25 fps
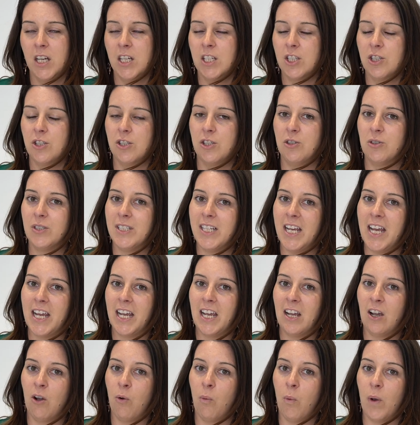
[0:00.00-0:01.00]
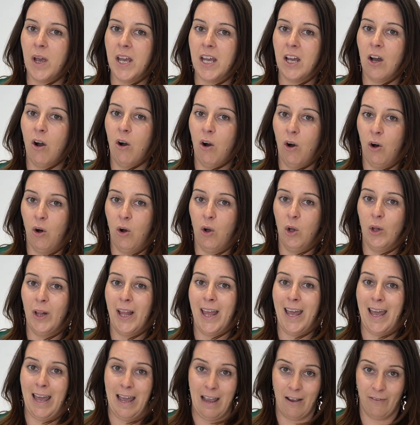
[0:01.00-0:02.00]
so that you're taking away
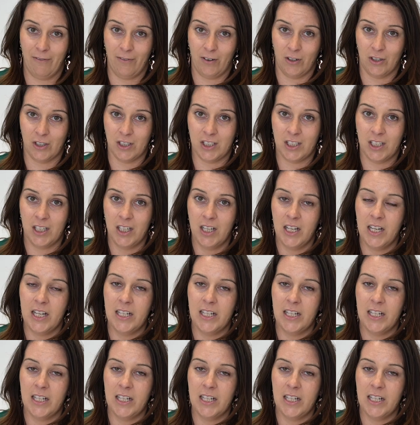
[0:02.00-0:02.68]
all effort.